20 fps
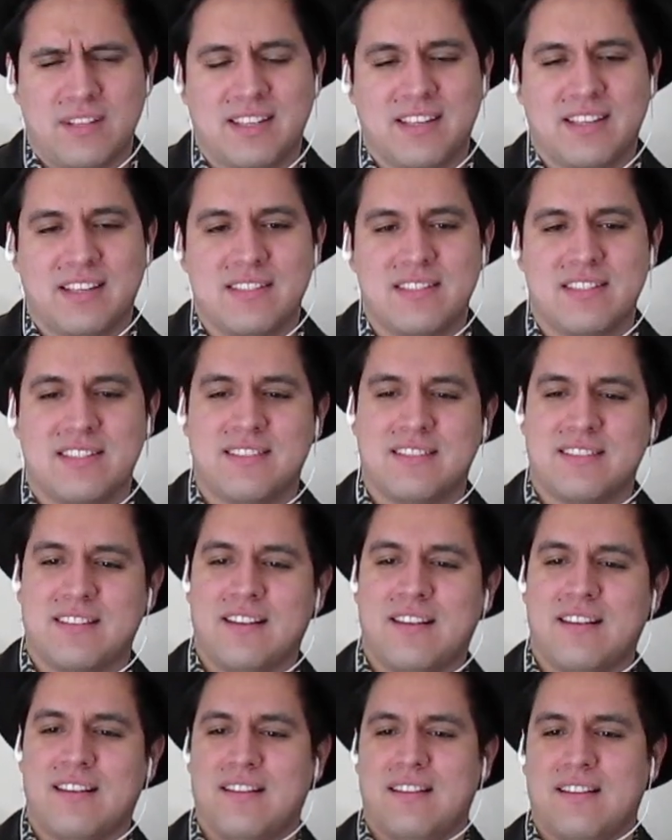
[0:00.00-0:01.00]
I guess
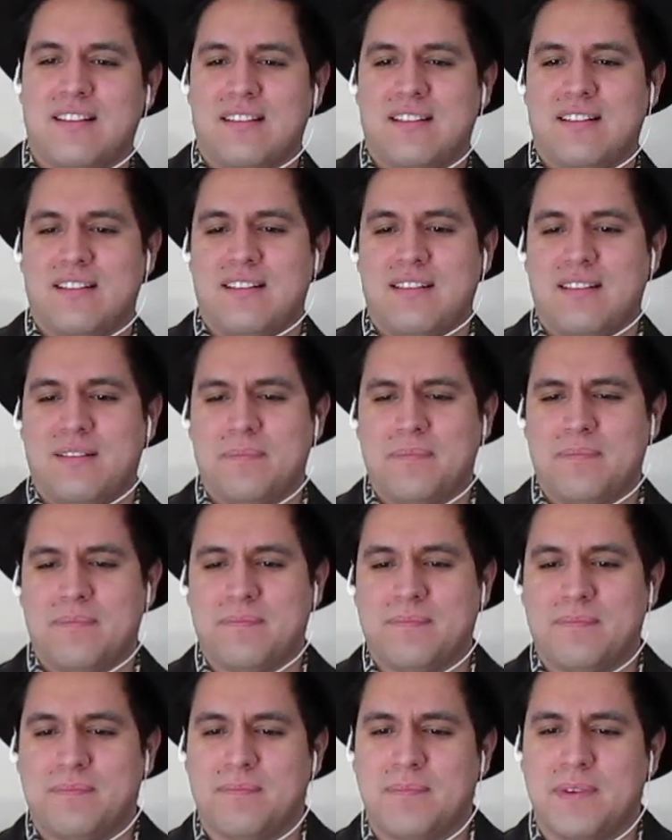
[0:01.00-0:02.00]

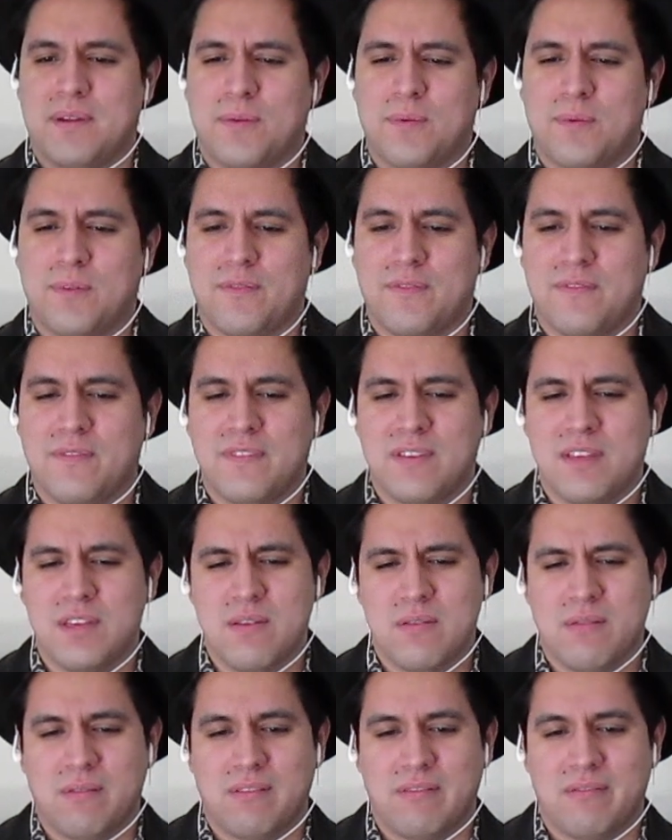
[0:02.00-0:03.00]
my
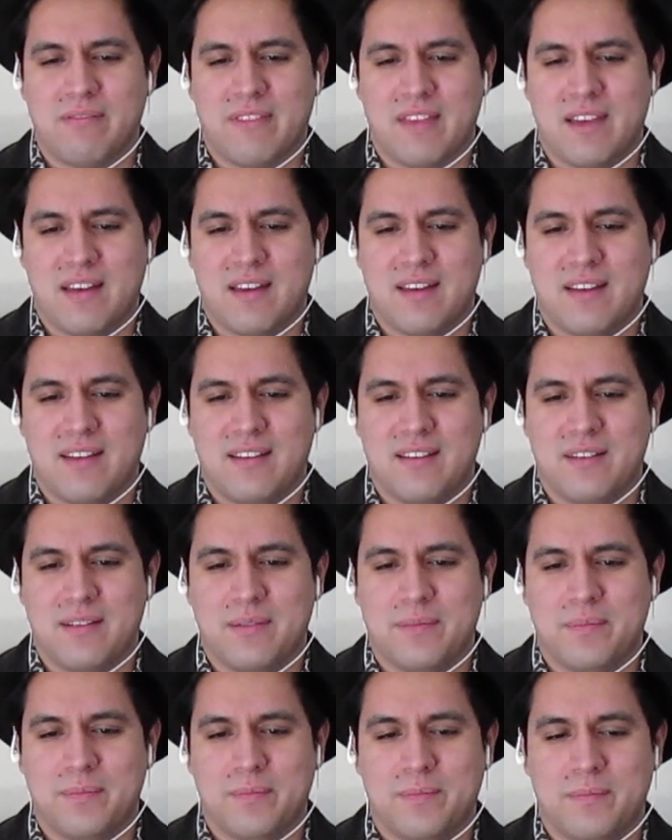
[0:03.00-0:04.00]
review of that.
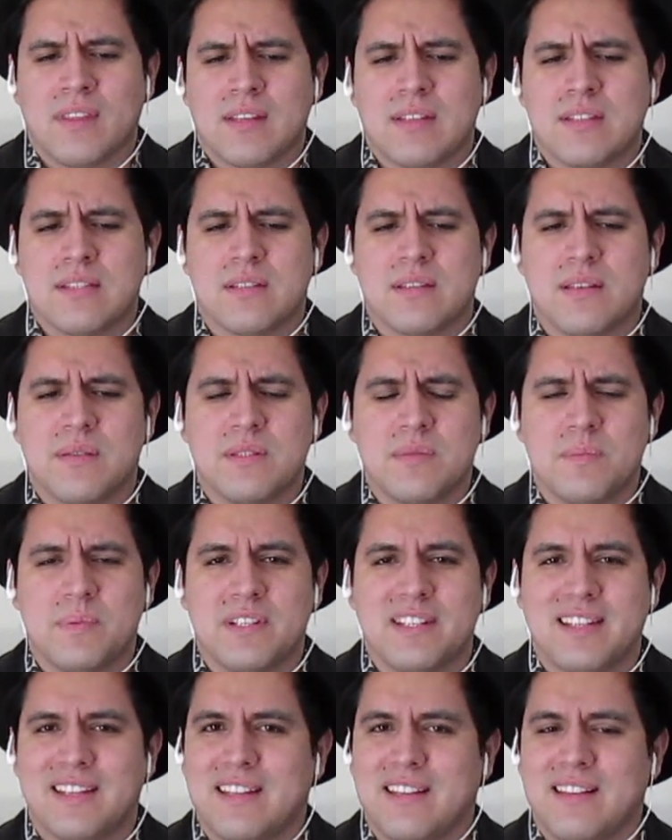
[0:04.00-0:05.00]
So that was
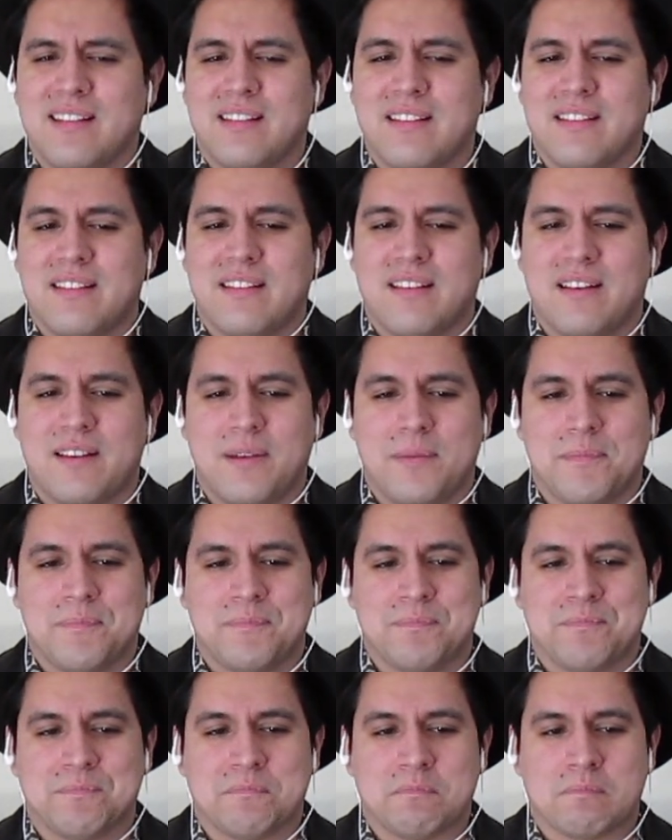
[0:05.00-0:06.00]
pretty good.
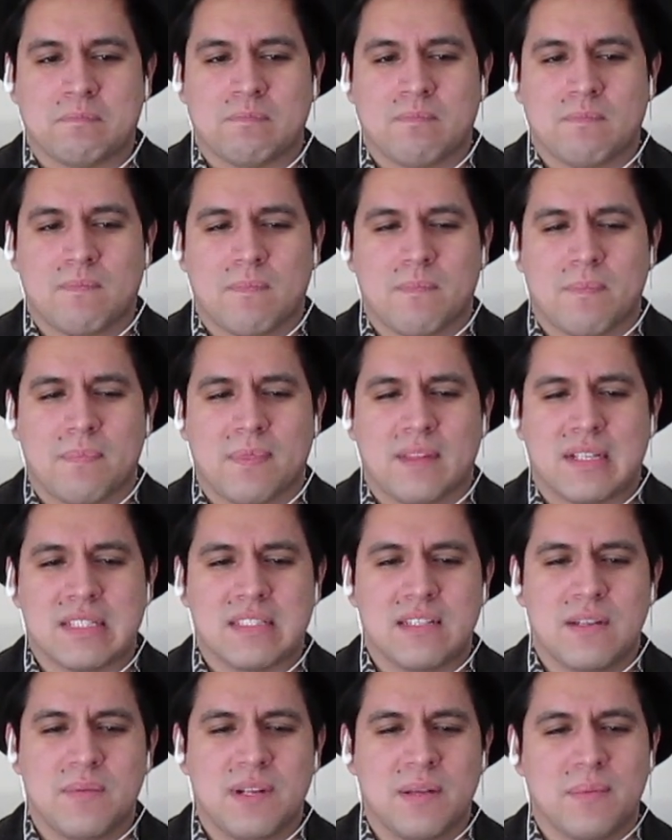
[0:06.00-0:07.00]
It's
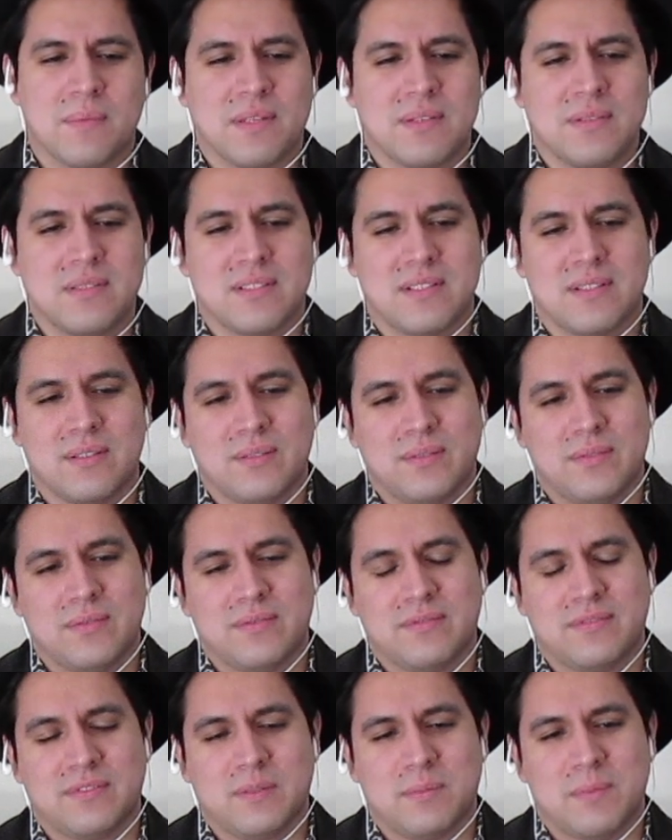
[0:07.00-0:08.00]
not what I'm used to
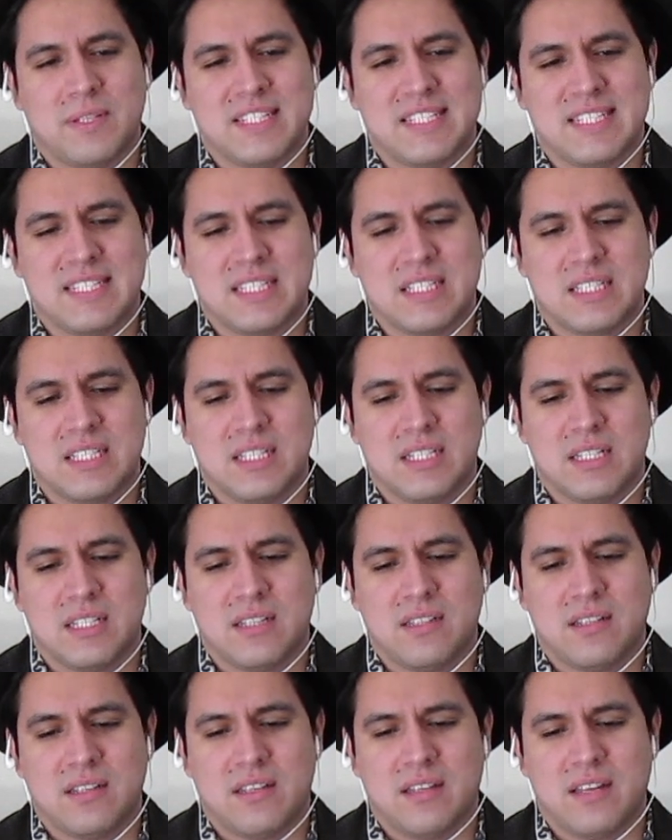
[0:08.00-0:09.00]
from
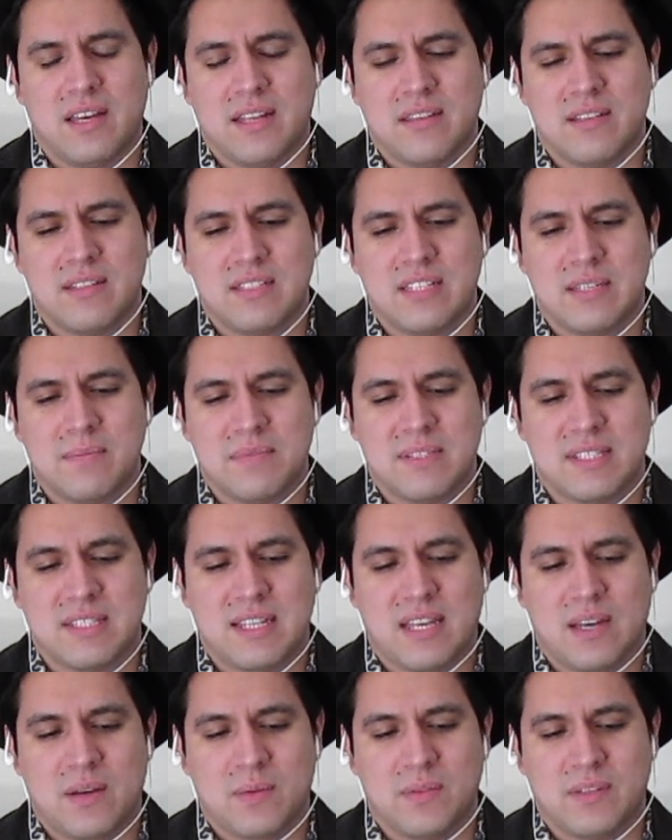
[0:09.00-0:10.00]
NCT. It had the same
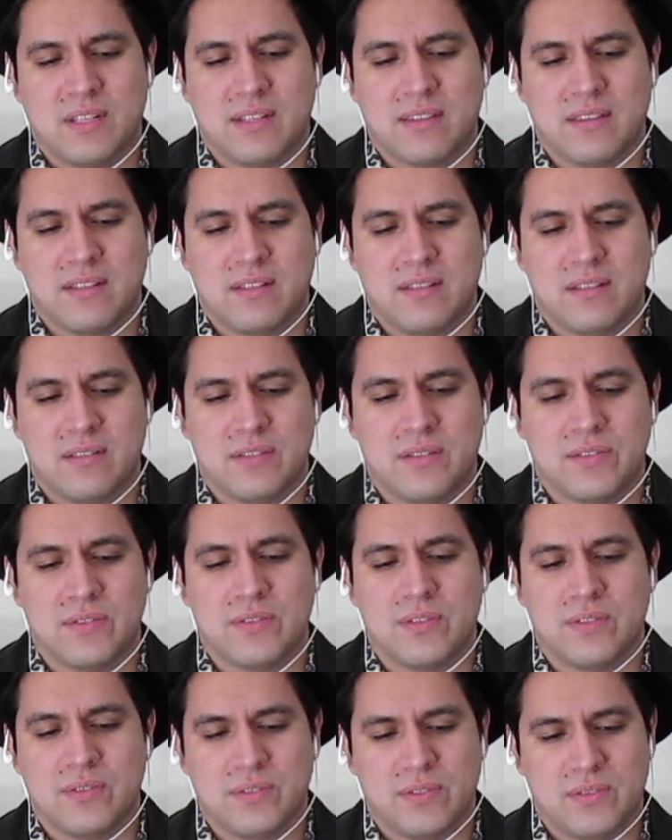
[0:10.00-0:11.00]
sound like the do do
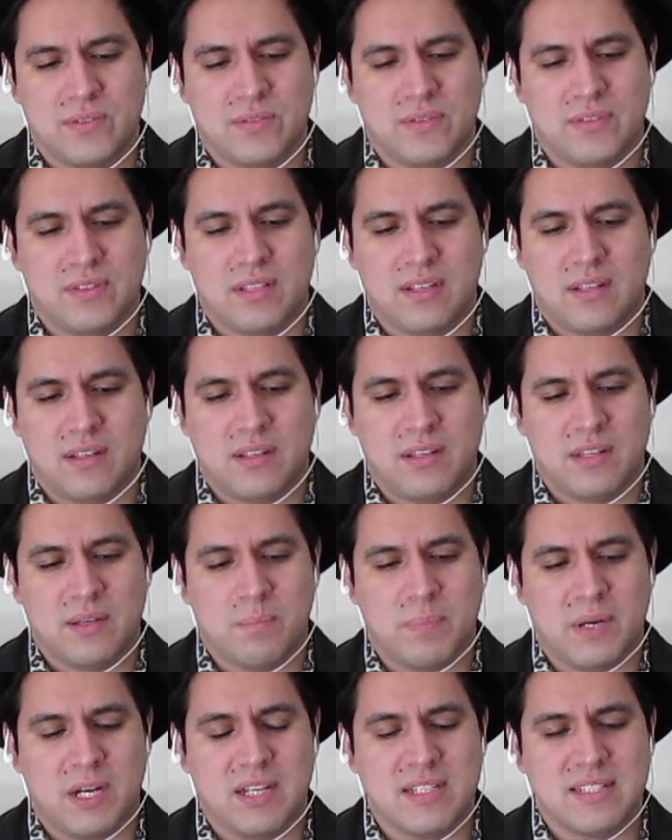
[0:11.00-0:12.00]
do do that like
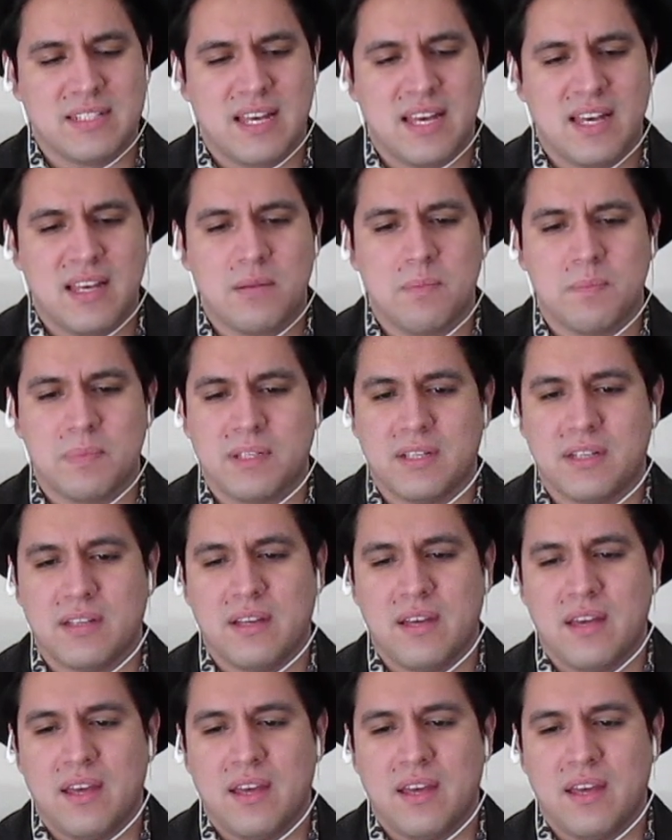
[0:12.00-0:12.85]
Boss had, but